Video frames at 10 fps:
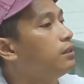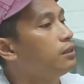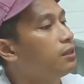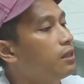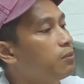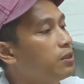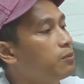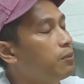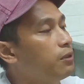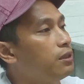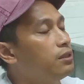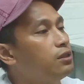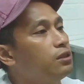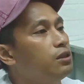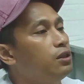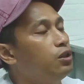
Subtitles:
This hot press paper is